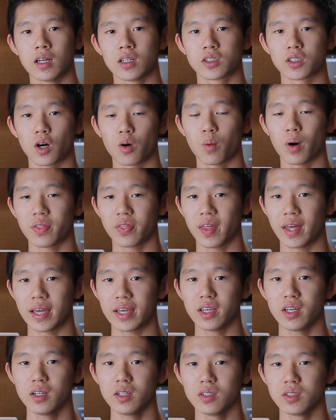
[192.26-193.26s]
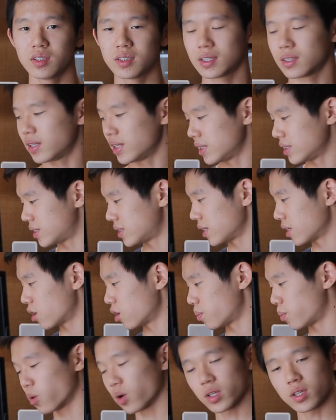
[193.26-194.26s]
So what they use, the
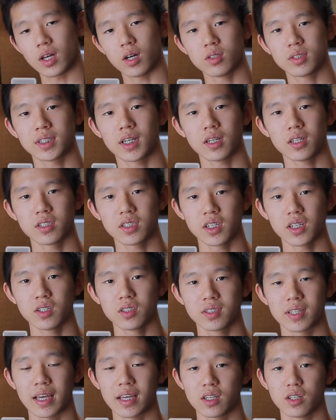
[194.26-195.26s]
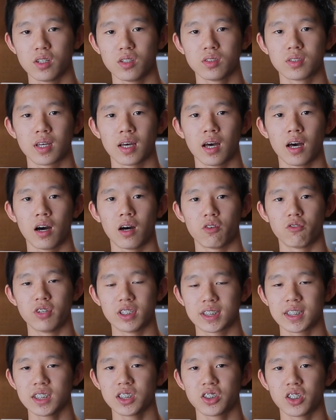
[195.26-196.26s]
single point load cells use, they use
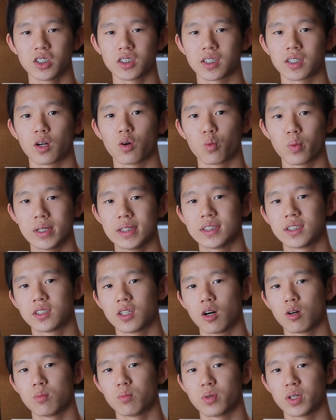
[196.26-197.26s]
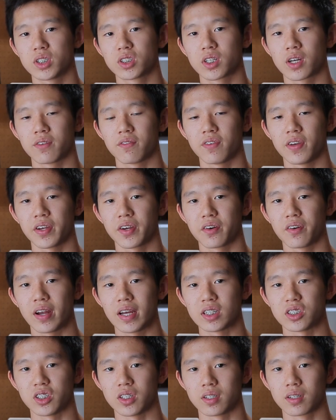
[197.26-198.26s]
resistors in a Wheatstone bridge
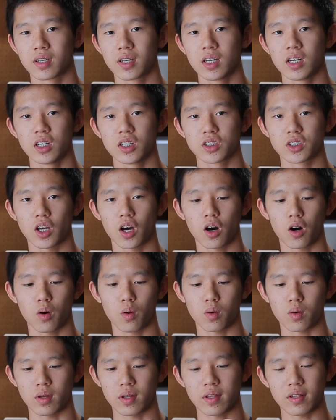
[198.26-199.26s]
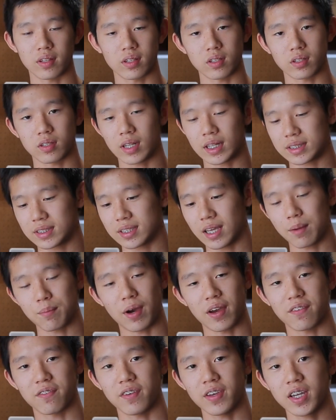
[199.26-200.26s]
configuration. So let's say
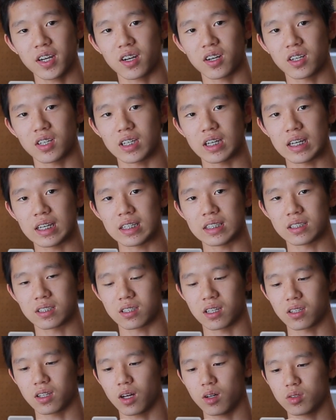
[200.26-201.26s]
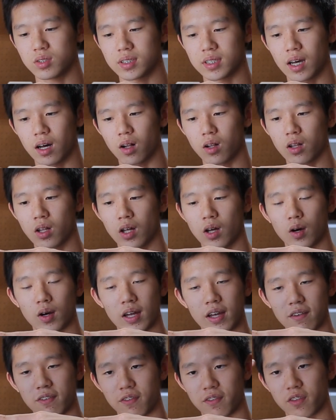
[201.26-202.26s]
my finger is the load cell,
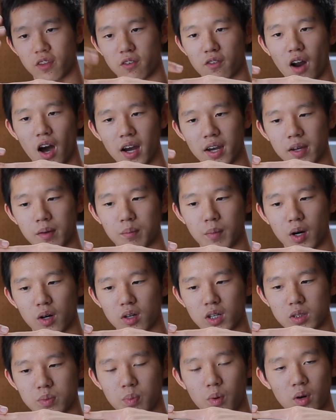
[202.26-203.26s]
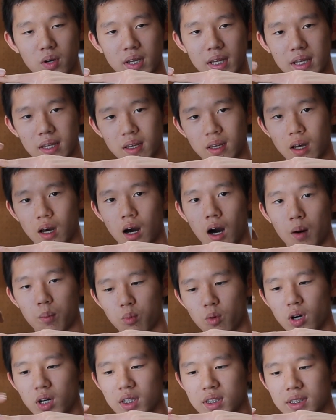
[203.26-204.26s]
if the rocket motor is pointing
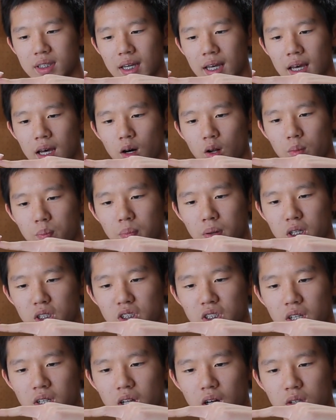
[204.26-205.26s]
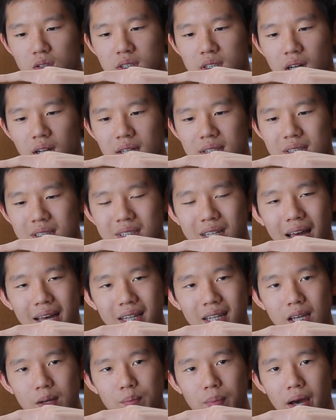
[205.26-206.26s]
upwards, it will push the load cell and
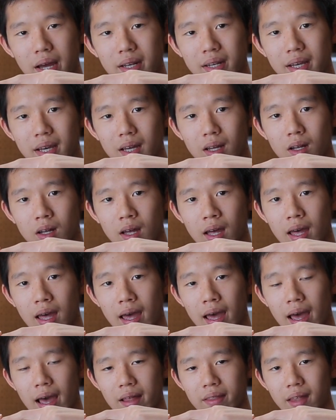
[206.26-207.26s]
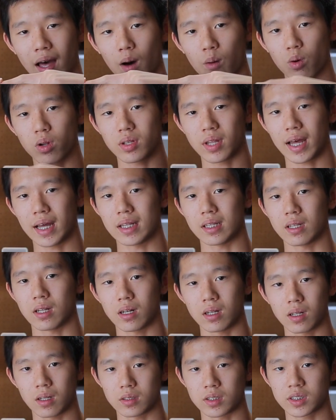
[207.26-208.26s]
slightly bend it, and that will let
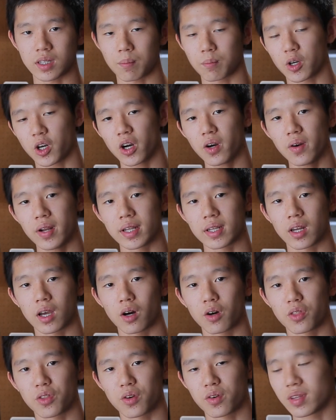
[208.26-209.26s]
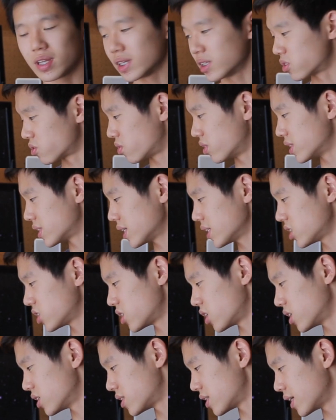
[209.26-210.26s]
some current go through these
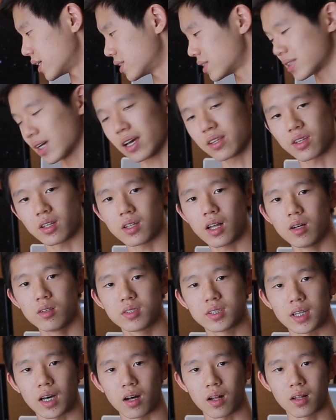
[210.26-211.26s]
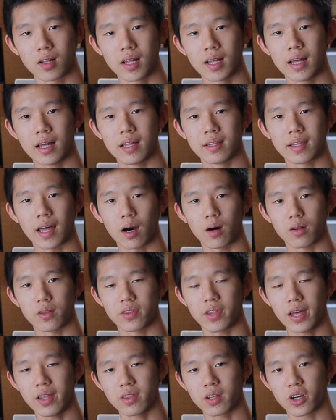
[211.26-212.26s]
resistors inside the load cell.
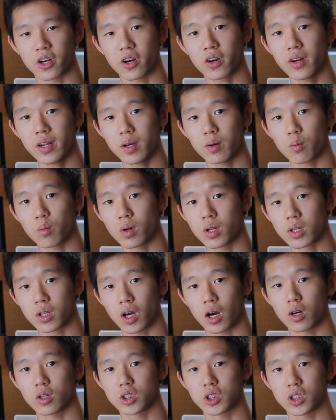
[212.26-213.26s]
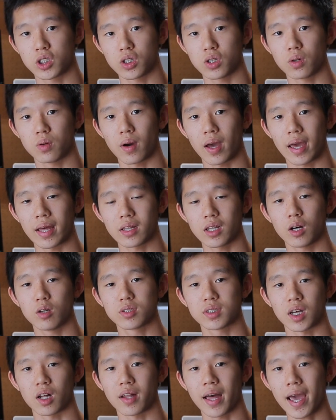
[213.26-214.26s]
That, then the current will go to a
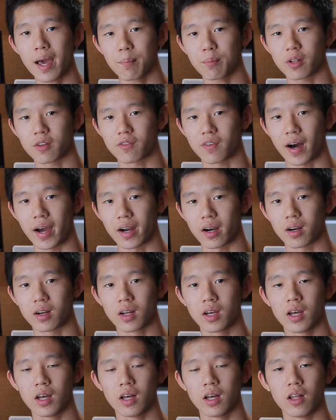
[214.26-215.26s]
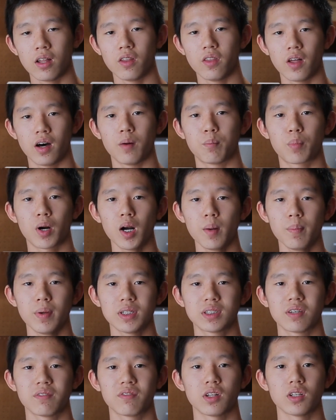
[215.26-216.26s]
load cell amplifier. The
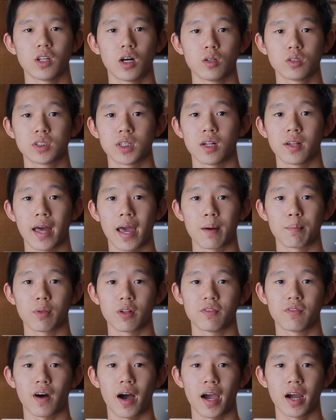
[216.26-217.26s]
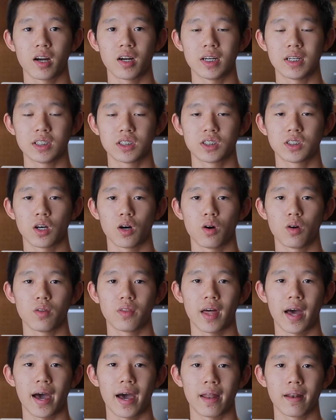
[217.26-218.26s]
purpose of the load cell amplifier is so
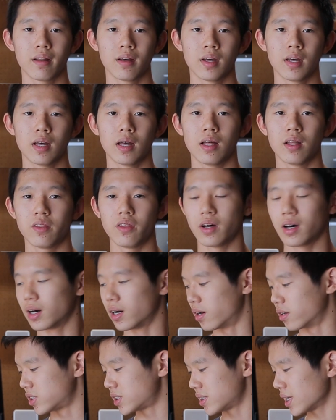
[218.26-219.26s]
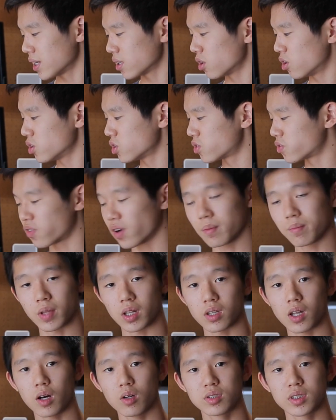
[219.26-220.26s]
that the signals from
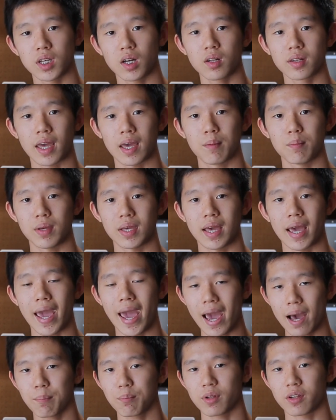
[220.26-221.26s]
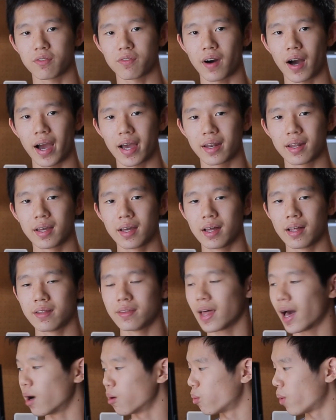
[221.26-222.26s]
the load cell can be amplified,
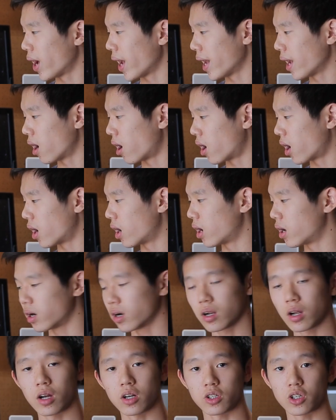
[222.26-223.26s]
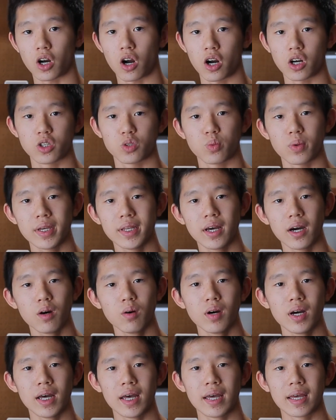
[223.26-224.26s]
that way our
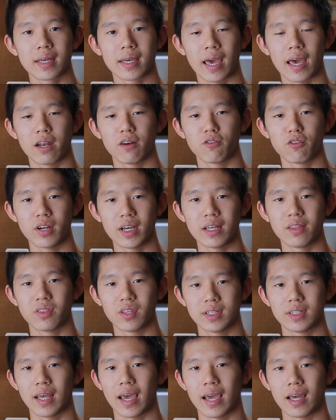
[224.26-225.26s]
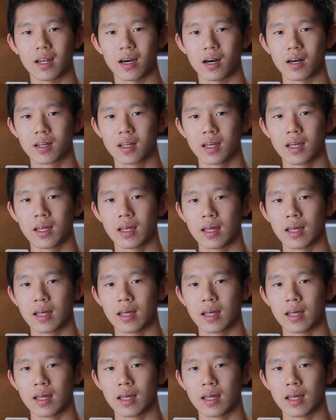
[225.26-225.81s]
Arduino can read the data.